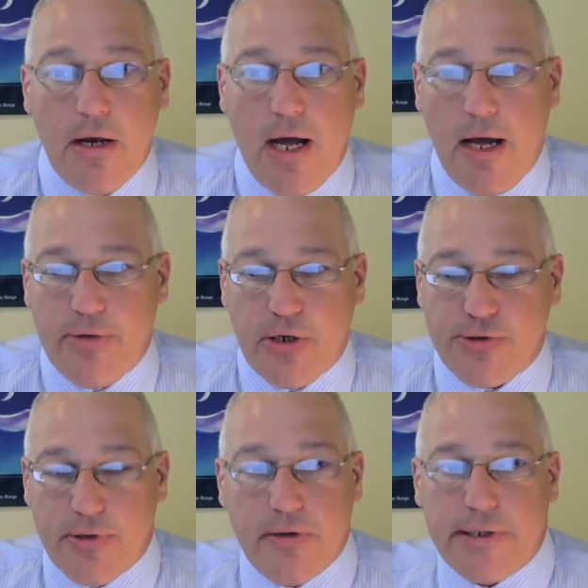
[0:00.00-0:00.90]
because we
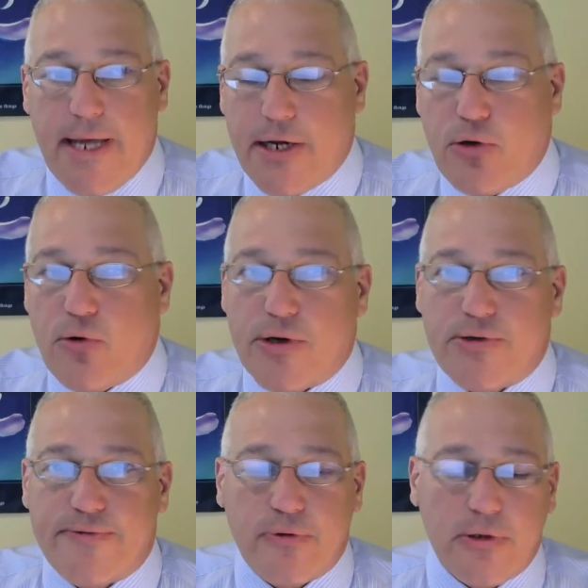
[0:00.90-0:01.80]
were the headquarters
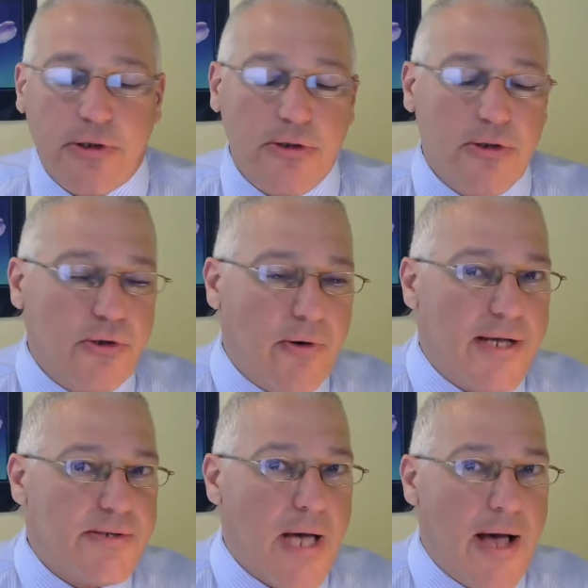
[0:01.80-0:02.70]
for the
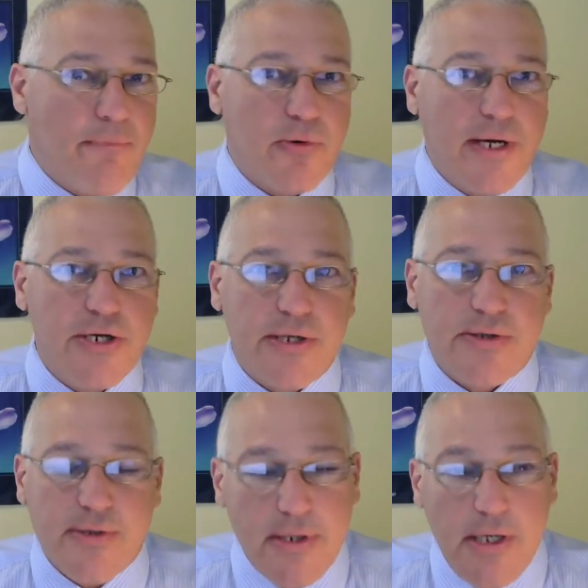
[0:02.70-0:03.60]
U.S. operations.
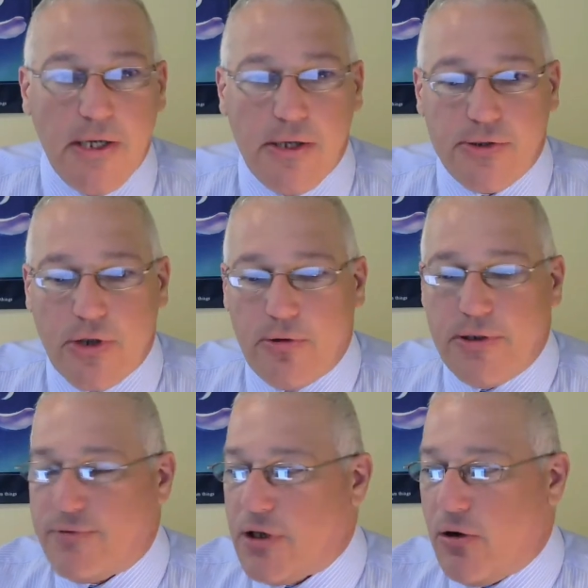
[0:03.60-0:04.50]
So
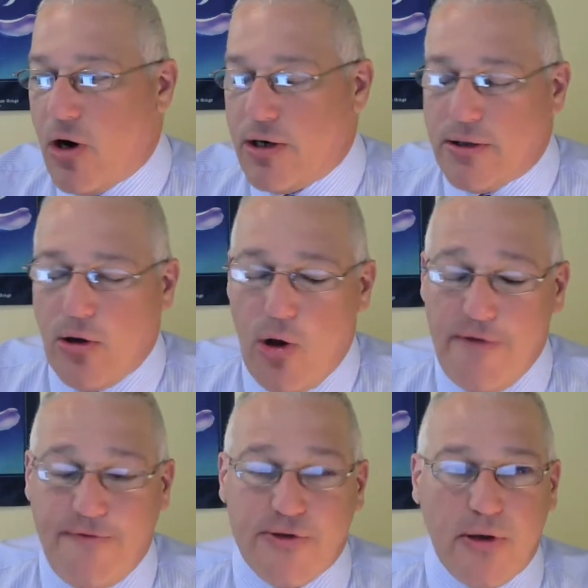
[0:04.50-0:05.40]
even though our
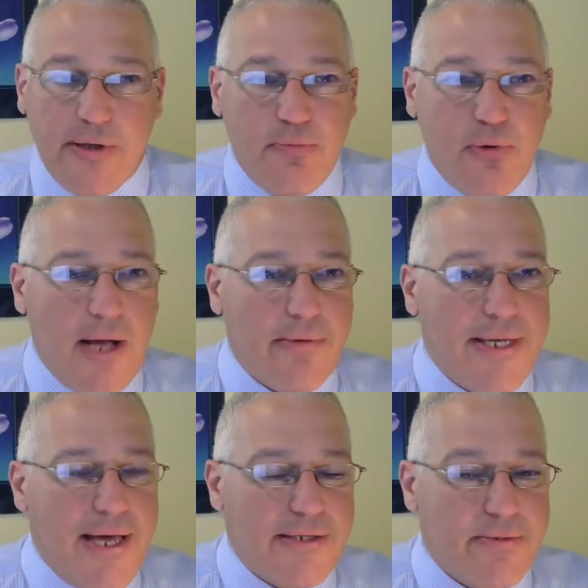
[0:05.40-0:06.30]
office only probably
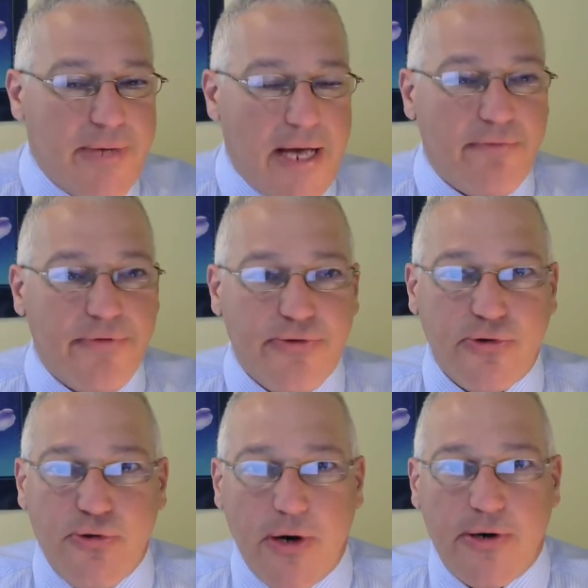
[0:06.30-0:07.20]
has about
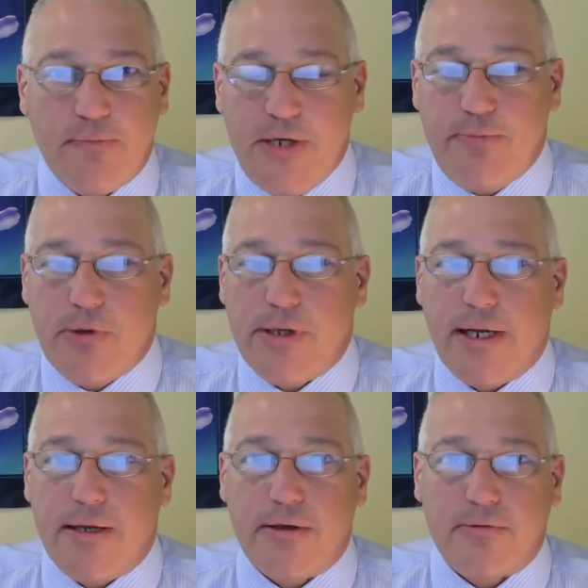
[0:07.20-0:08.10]
200 people in it,
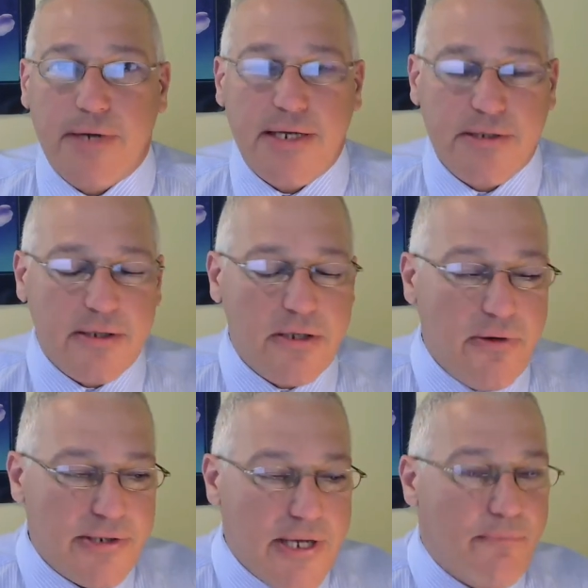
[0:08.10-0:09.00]
the rest of the
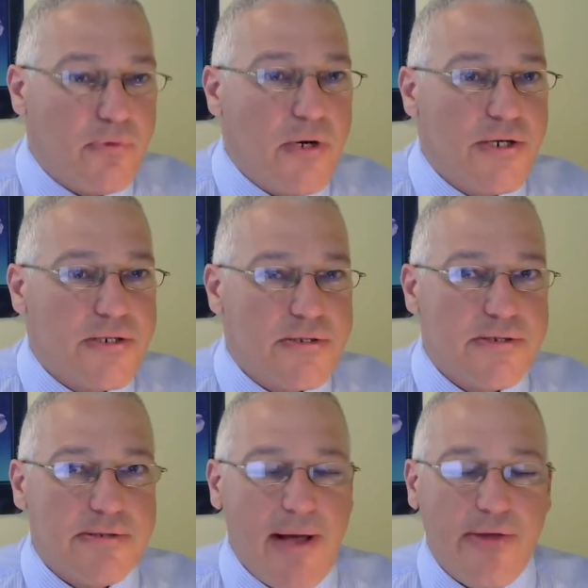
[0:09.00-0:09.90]
U.S. operations is
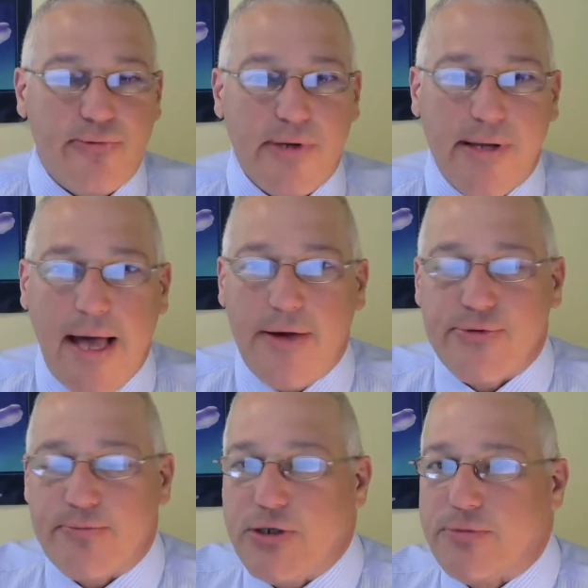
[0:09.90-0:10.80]
about 3,000
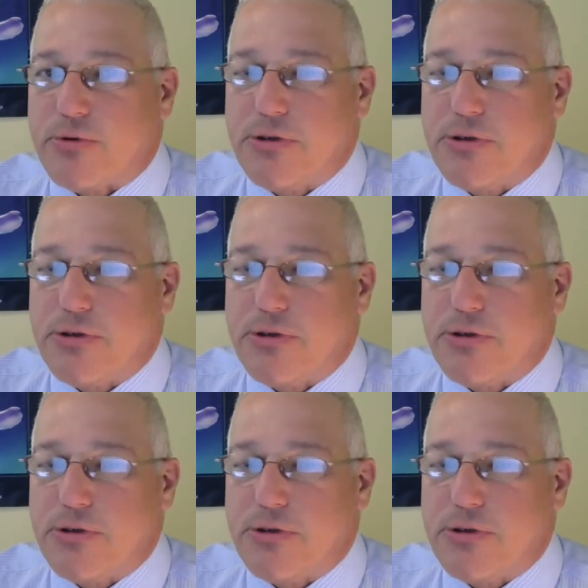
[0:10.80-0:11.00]
people.